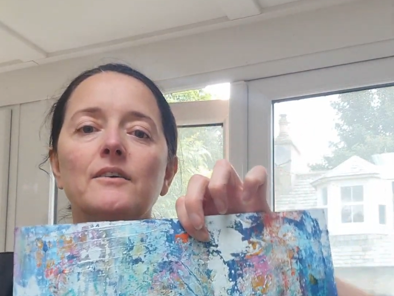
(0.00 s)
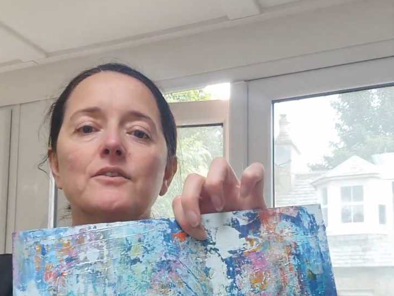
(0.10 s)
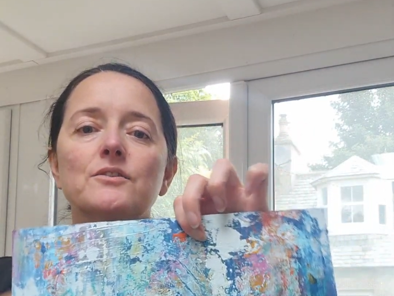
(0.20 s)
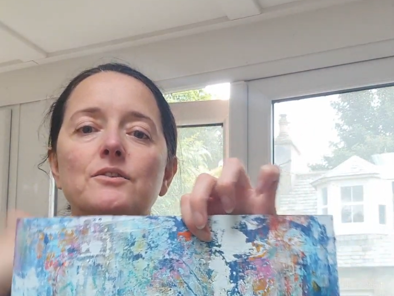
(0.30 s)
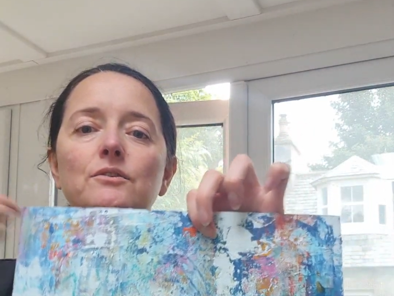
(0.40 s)

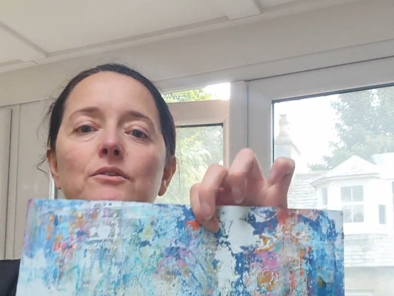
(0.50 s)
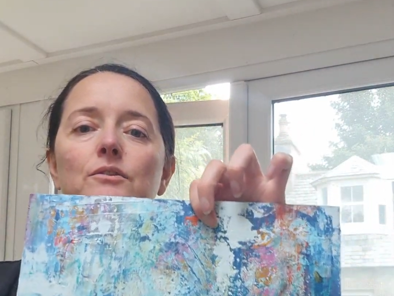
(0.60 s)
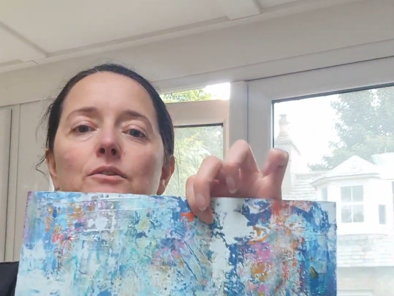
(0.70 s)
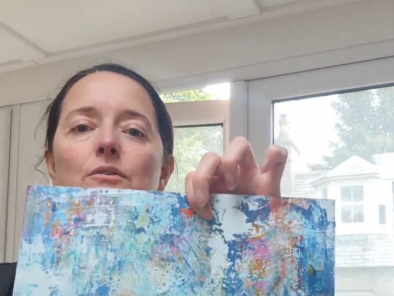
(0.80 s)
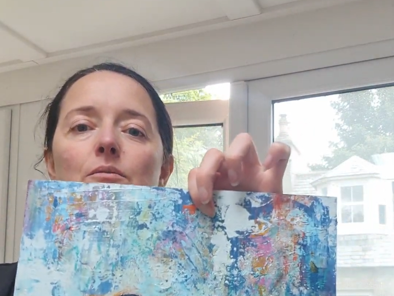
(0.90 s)

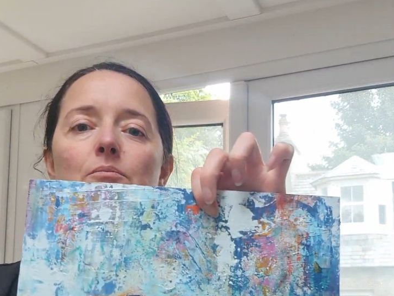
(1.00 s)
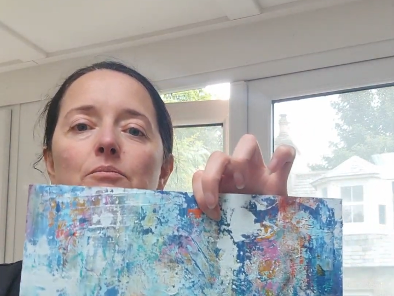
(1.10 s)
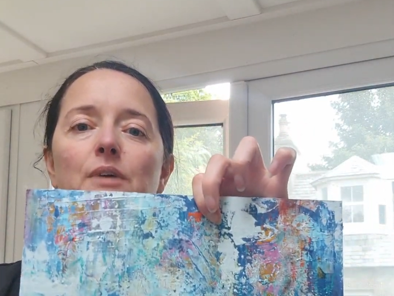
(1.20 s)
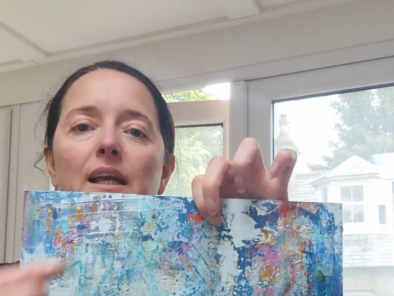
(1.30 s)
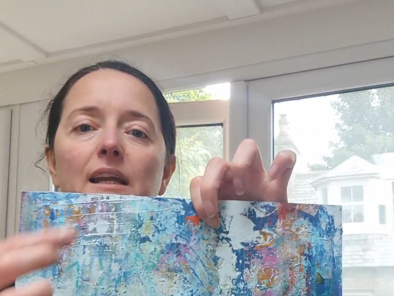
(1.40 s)
So
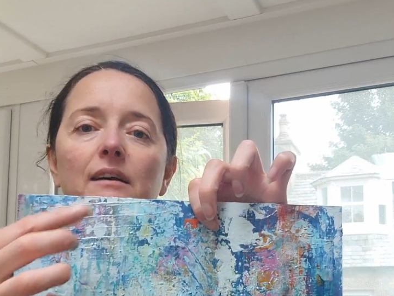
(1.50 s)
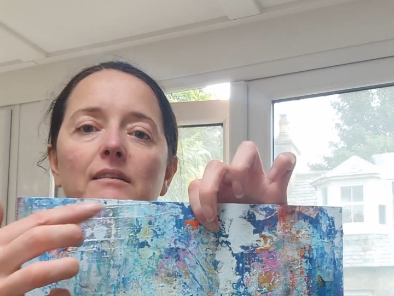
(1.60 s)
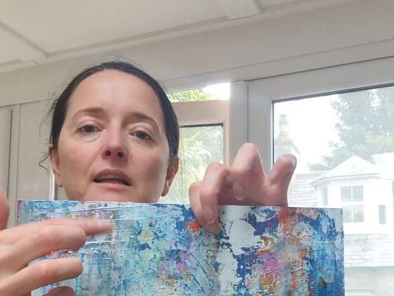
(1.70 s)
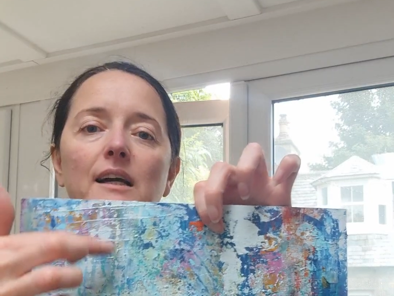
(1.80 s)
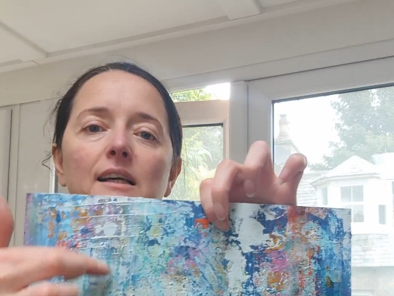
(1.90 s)
bringing
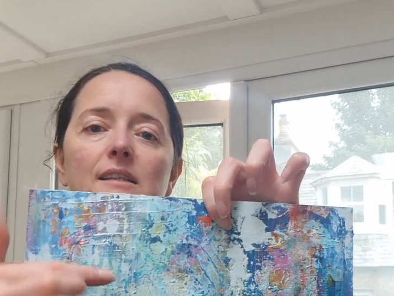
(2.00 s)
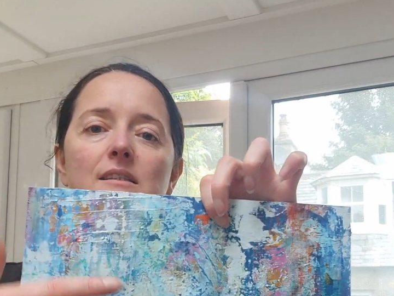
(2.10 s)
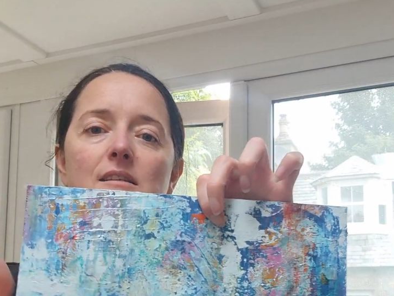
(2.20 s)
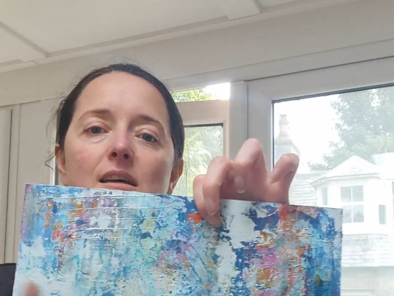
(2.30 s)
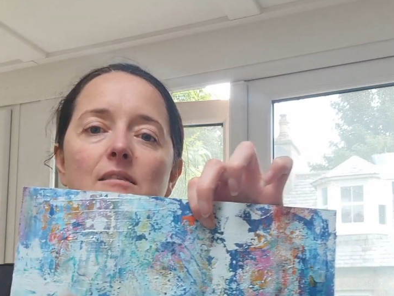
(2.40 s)
out
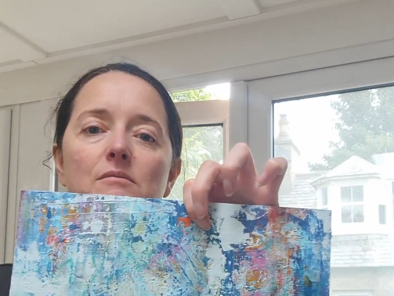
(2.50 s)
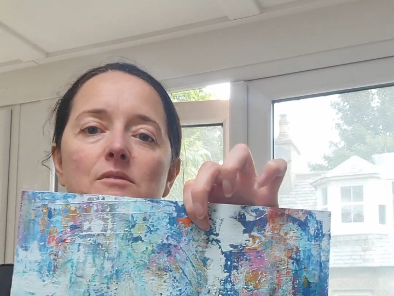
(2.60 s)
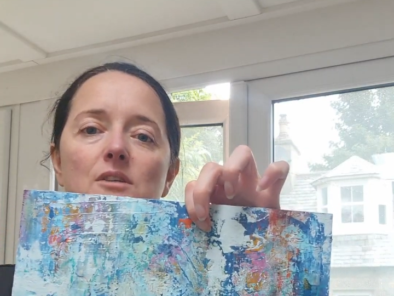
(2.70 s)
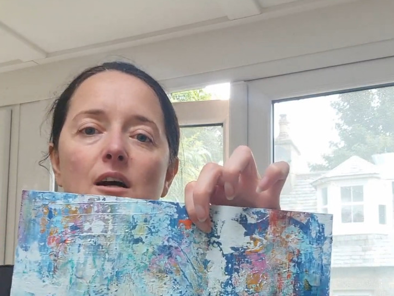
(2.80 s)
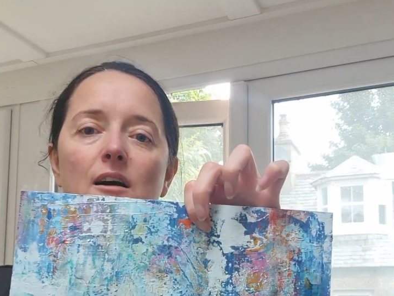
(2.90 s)
lights and
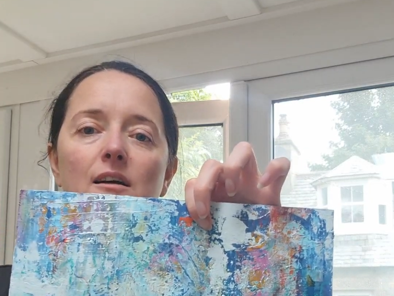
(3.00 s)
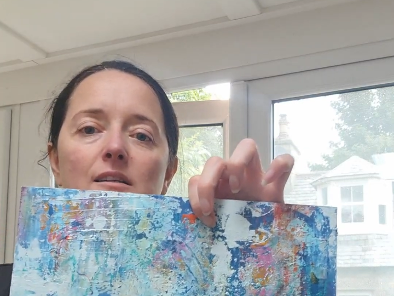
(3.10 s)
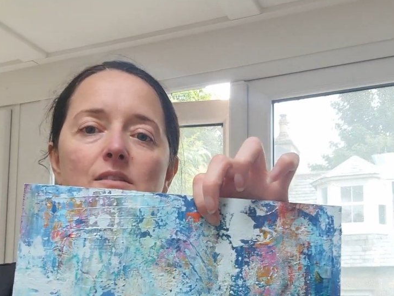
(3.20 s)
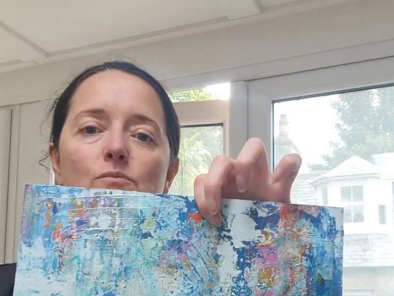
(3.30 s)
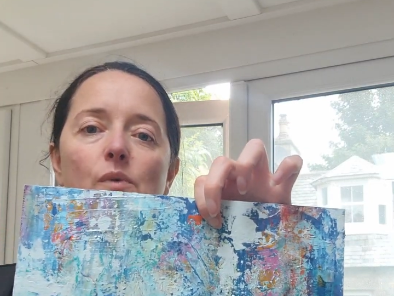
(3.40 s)
then
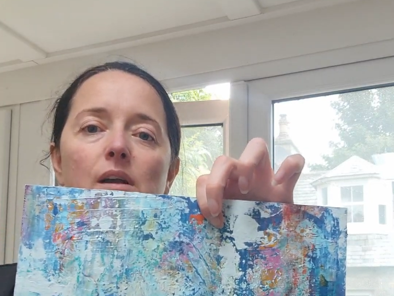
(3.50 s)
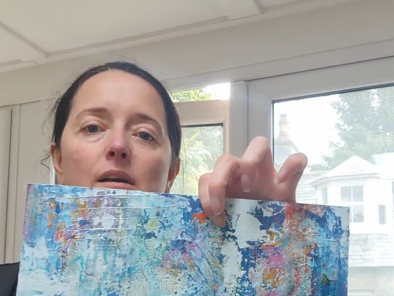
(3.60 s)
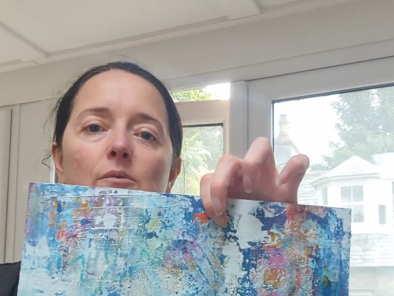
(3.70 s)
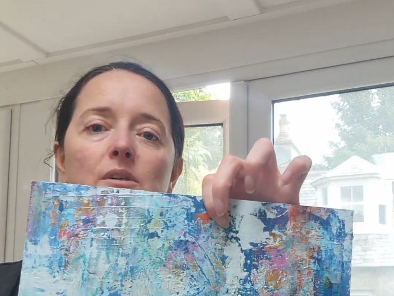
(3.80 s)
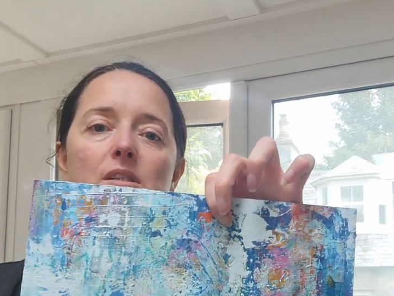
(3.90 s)
darks and
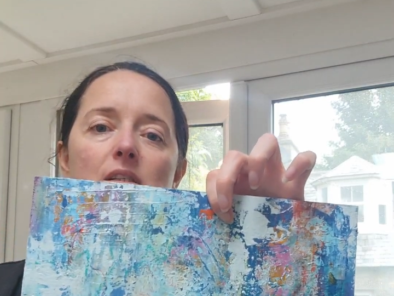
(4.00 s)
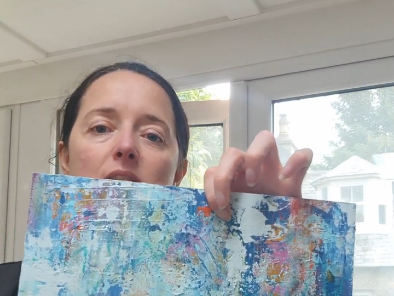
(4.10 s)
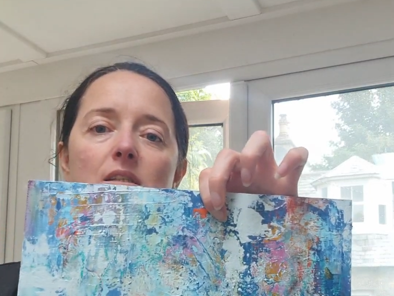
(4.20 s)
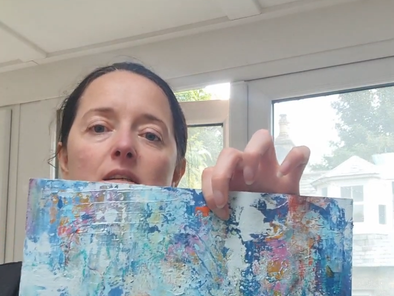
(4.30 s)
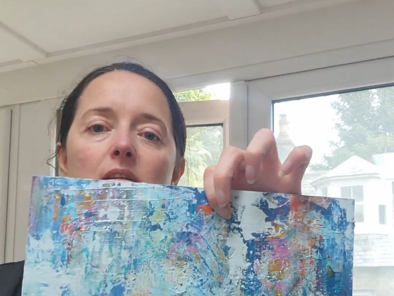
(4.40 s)
where I wanted